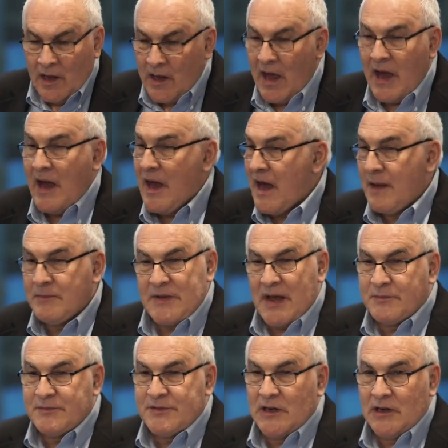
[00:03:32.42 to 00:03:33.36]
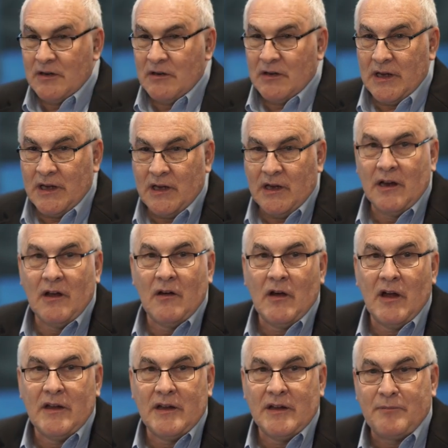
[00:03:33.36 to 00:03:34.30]
Yeah, ab absolutely. You know,
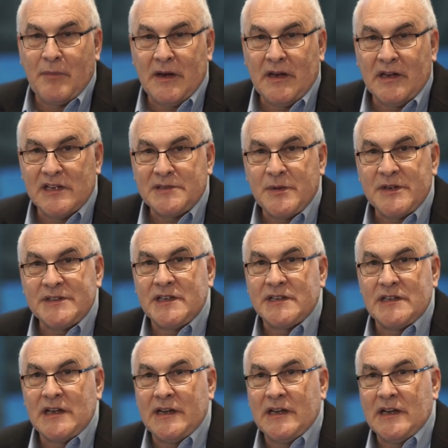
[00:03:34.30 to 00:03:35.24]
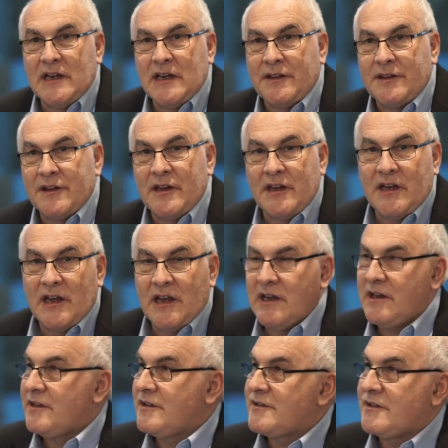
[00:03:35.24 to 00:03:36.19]
I've been in this business nearly 30
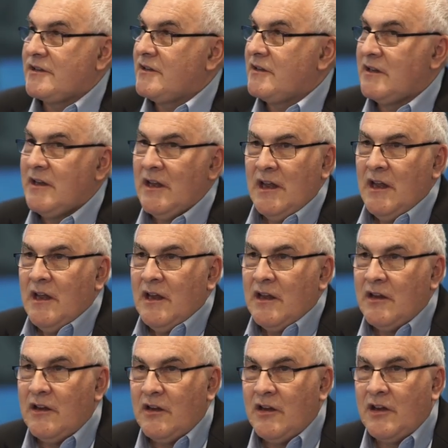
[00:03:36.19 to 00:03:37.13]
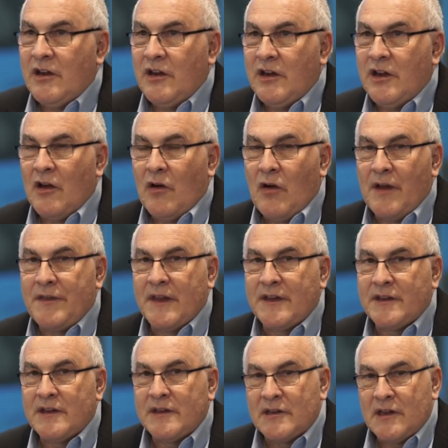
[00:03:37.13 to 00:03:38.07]
years, and you, know, I
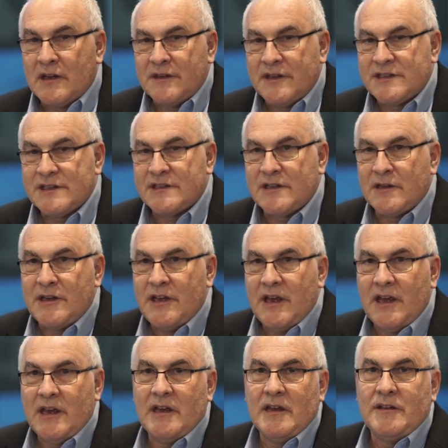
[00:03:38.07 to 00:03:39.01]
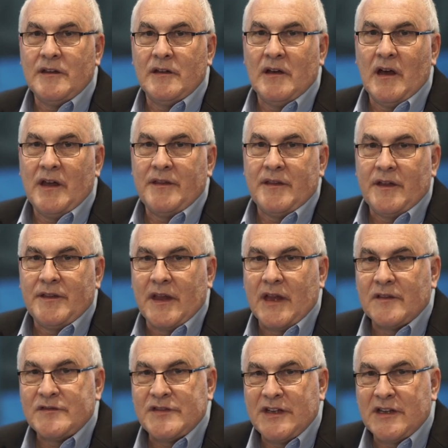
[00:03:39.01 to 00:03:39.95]
think that this is the year that I, I,
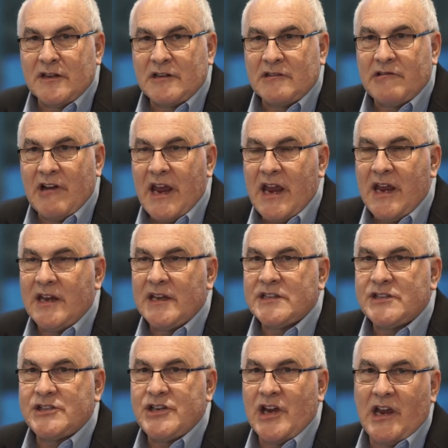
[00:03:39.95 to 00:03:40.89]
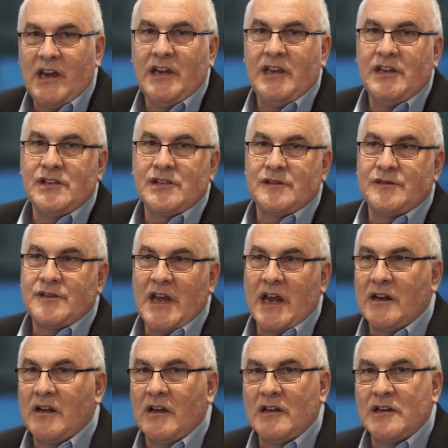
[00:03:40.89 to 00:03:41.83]
think I've seen the greatest change of
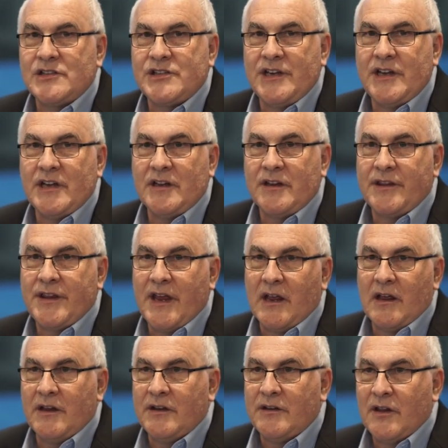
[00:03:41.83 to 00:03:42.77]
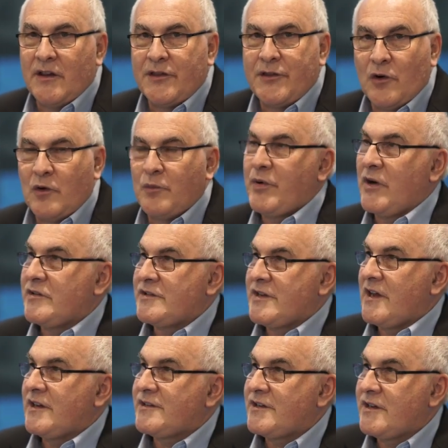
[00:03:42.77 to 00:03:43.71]
technology and, think, and, and thought
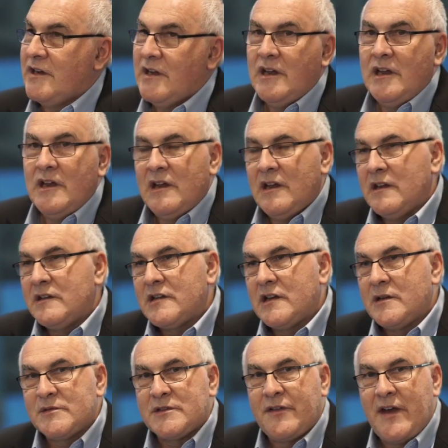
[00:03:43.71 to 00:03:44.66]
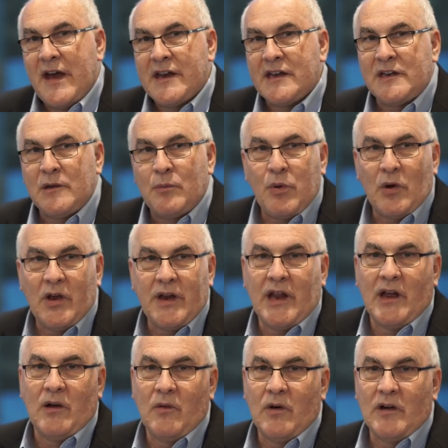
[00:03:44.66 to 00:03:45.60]
process in terms of how to deploy
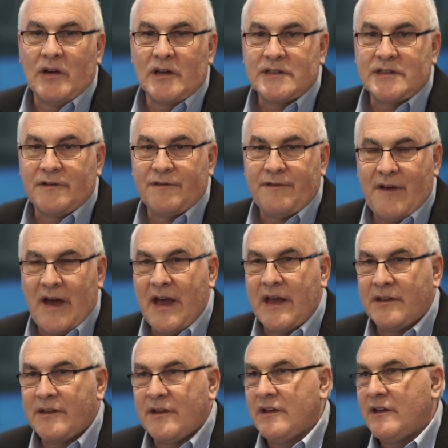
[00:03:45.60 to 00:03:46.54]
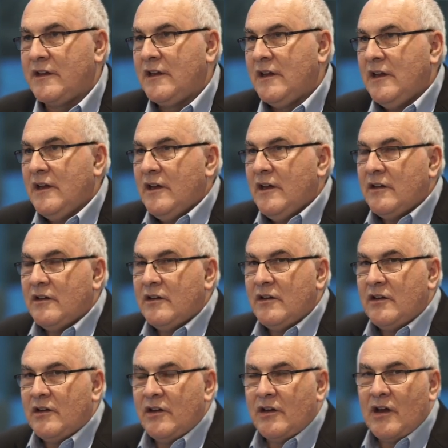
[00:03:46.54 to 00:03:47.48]
networks. The fact that
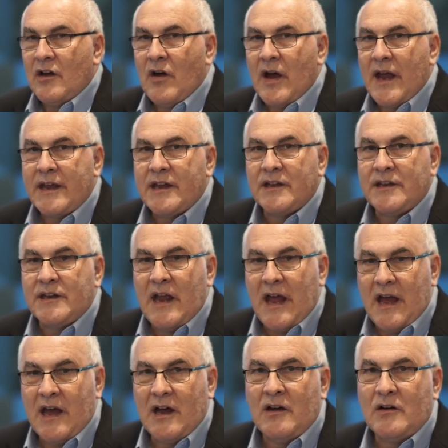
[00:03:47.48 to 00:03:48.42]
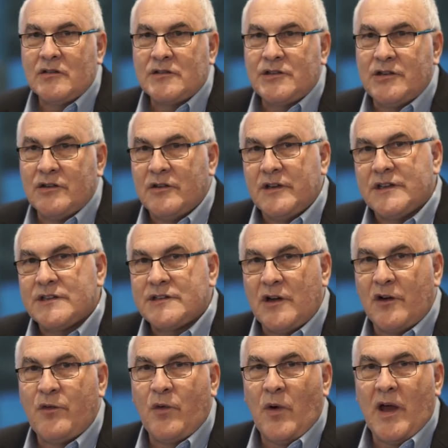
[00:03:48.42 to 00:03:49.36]
you know I can now do in
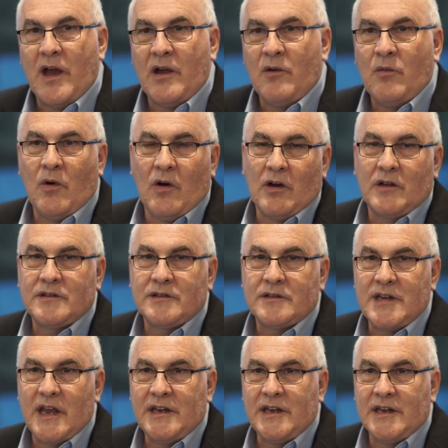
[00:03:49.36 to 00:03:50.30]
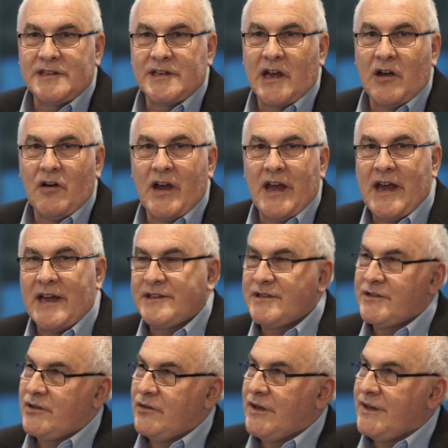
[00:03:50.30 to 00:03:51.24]
software what 10 years ago I
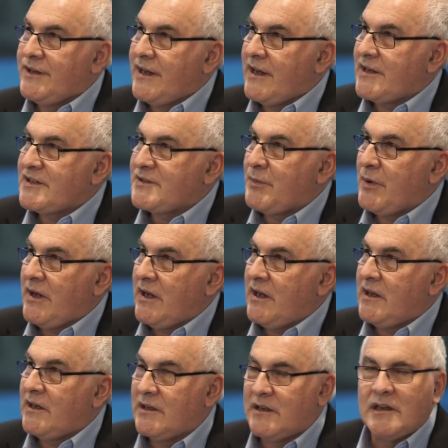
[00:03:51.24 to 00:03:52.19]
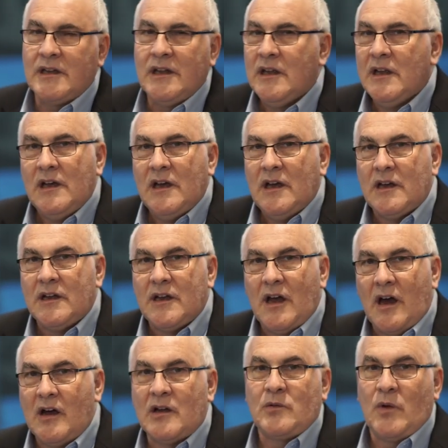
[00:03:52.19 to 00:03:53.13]
had to do in DSP and and
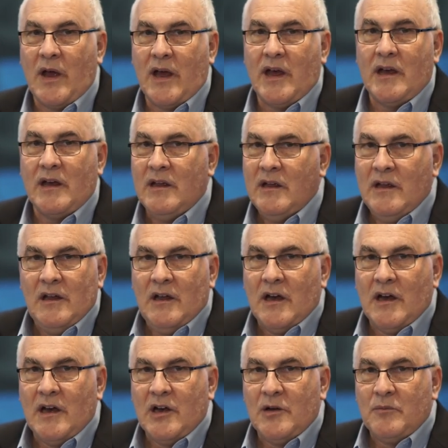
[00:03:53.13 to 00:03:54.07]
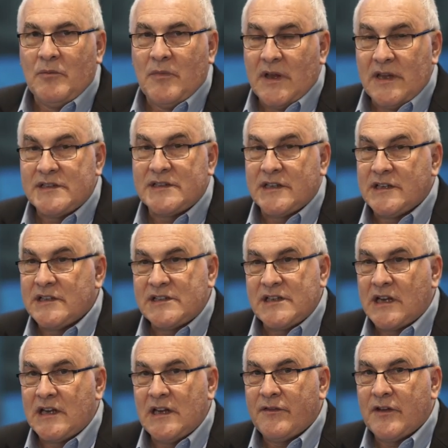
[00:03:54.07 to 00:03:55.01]
hardware. Um, is going to
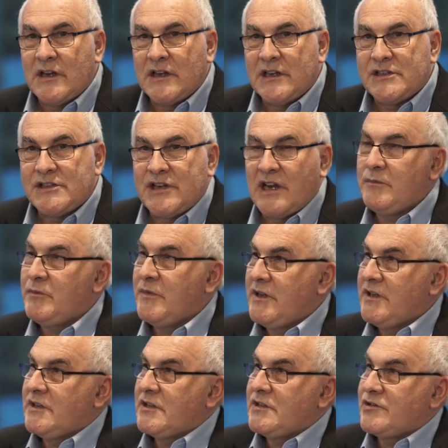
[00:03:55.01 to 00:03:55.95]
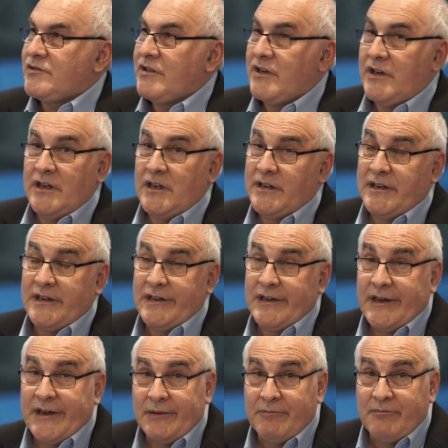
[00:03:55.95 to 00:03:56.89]
significantly shape the industry,
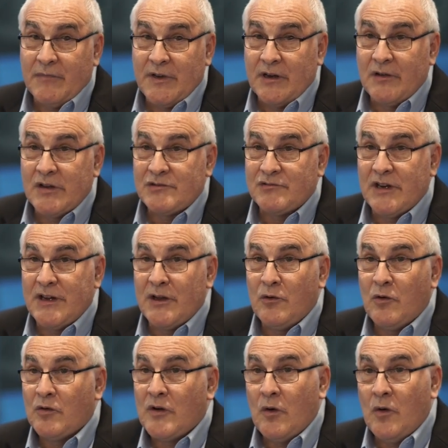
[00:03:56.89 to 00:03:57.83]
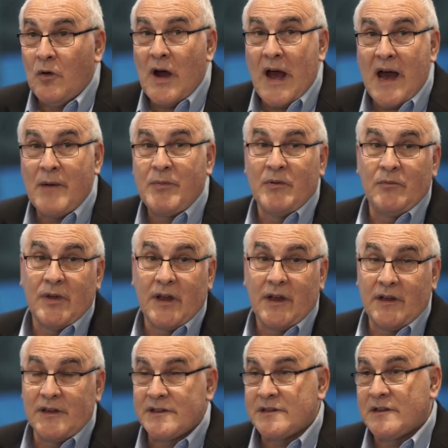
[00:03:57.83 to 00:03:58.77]
and um, you know it's really all, all happened
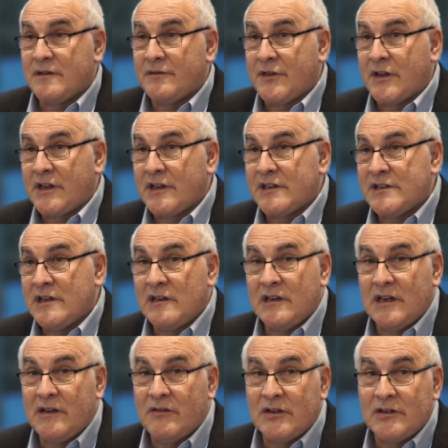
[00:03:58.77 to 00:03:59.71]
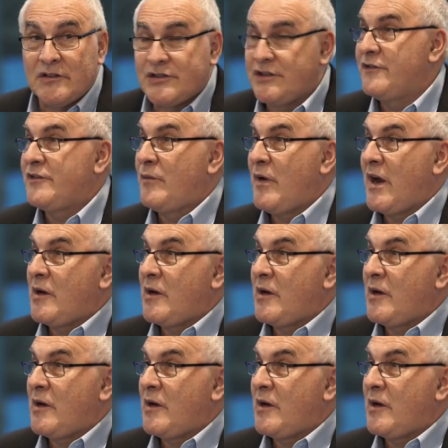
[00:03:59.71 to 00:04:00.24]
because of the continual evolution of the